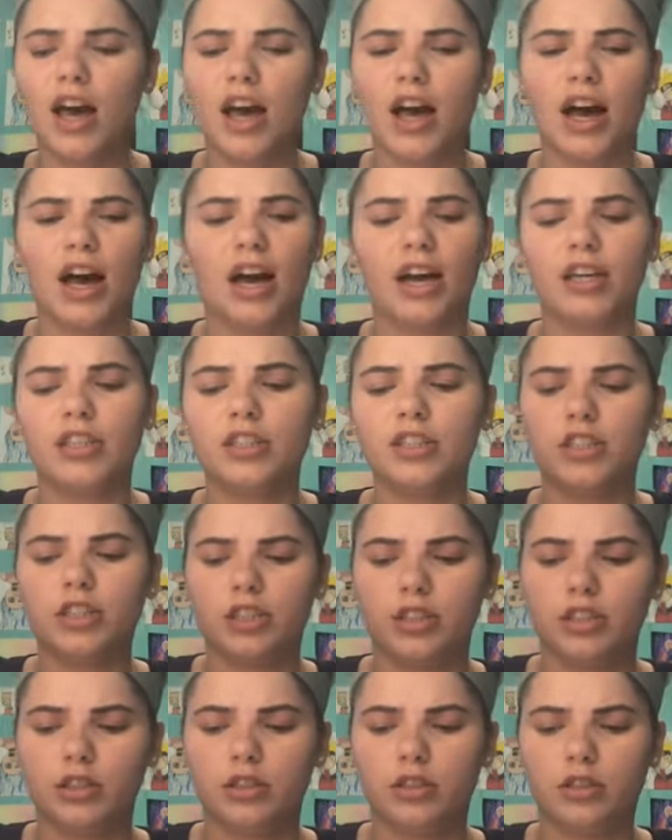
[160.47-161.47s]
I
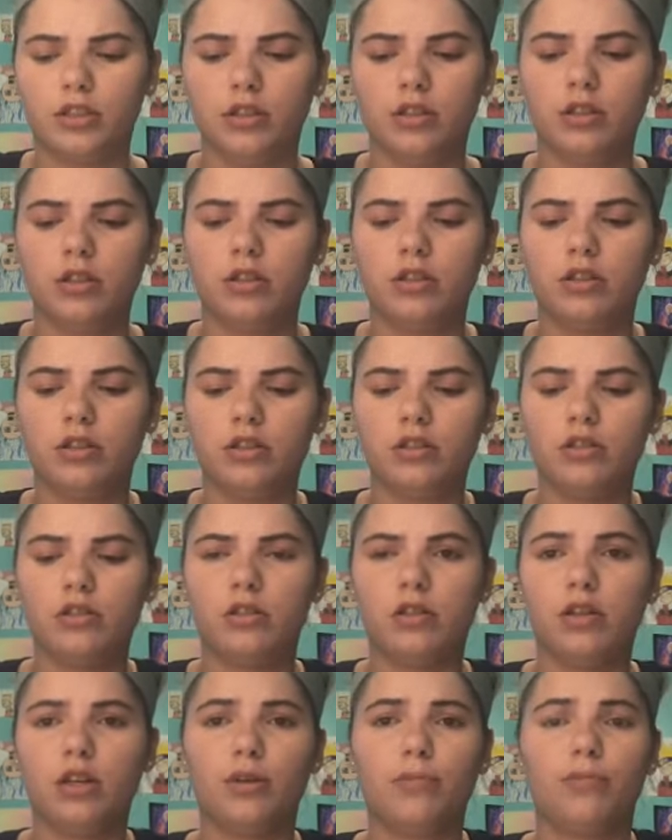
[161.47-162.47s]
just
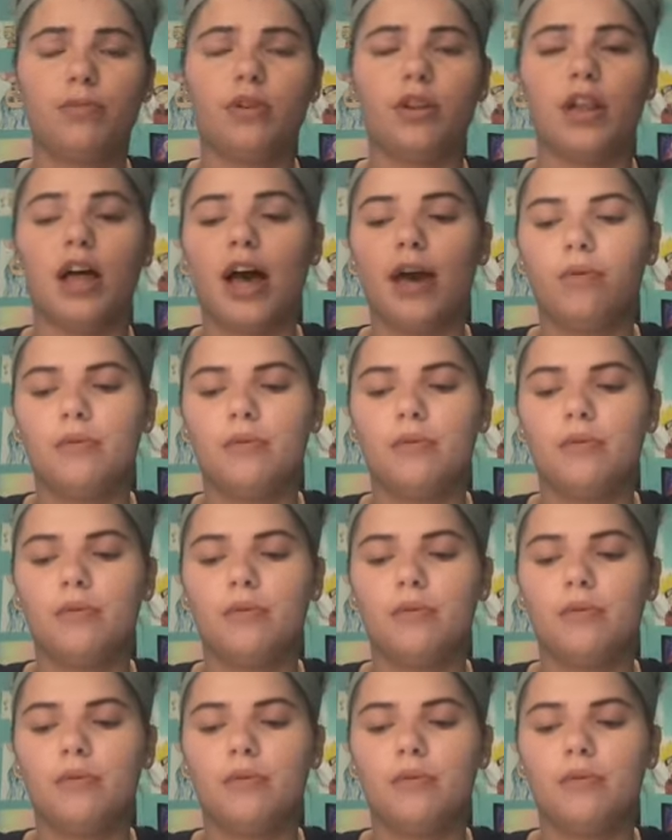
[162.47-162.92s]
apply